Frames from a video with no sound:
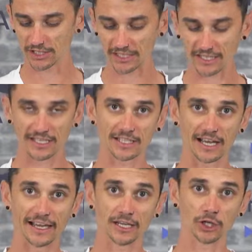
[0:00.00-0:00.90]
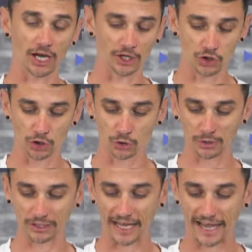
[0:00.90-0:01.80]
this is a
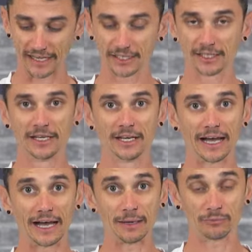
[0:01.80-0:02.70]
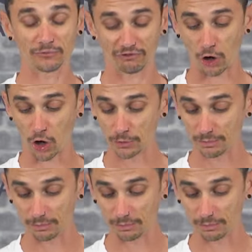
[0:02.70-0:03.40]
dual layered foam